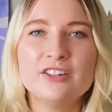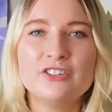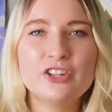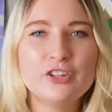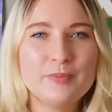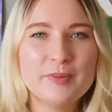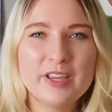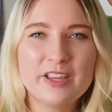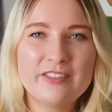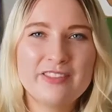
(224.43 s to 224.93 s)
just
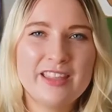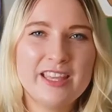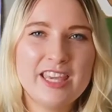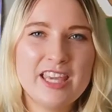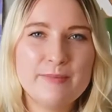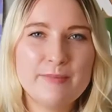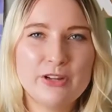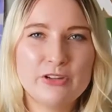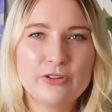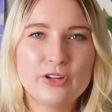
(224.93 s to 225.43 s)
because they
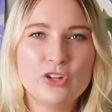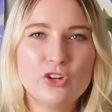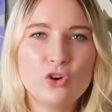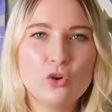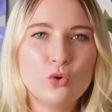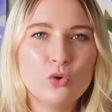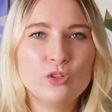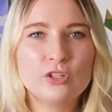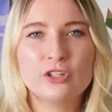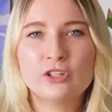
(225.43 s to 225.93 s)
keep my drink
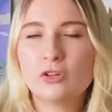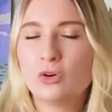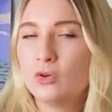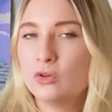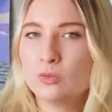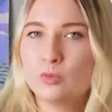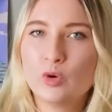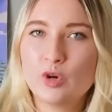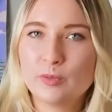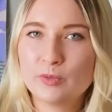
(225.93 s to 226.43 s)
colder
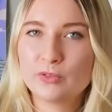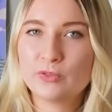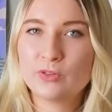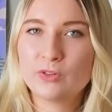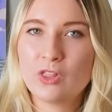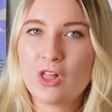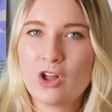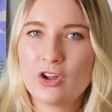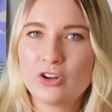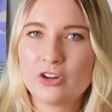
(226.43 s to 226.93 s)
or warmer for
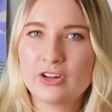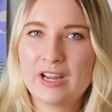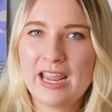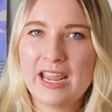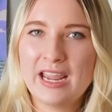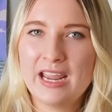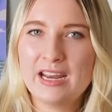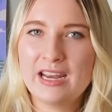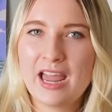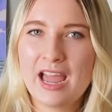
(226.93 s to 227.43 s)
longer,
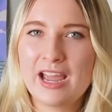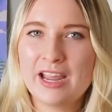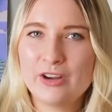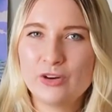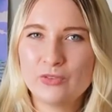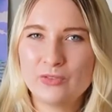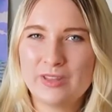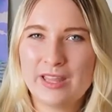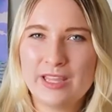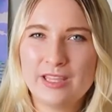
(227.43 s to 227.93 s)
and I
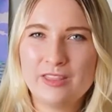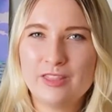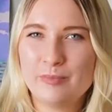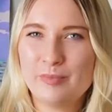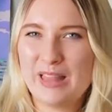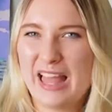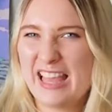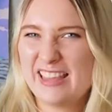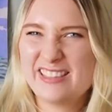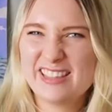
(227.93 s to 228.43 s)
don't like the
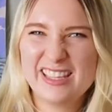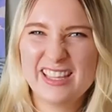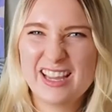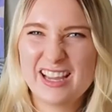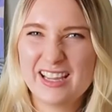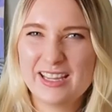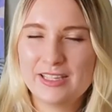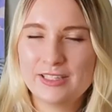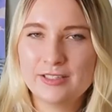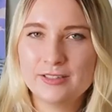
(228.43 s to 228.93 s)
plastic
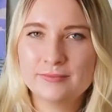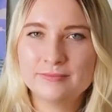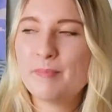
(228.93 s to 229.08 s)
kind.